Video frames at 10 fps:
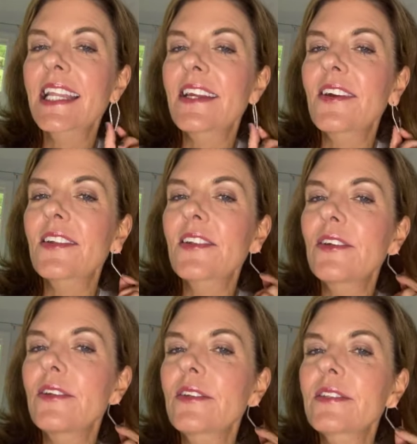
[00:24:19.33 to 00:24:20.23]
that are a
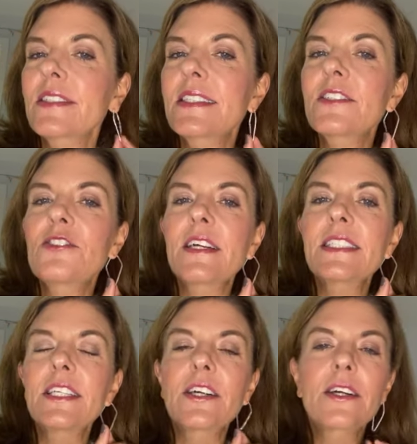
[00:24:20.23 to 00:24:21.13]
little
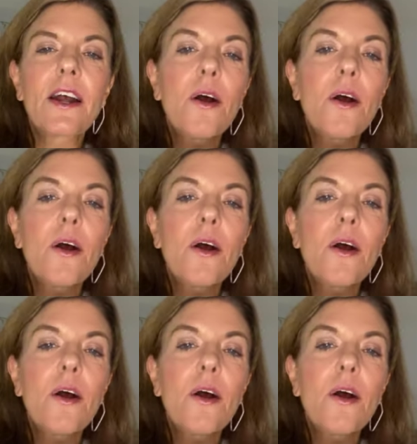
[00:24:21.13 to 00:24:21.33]
dressier.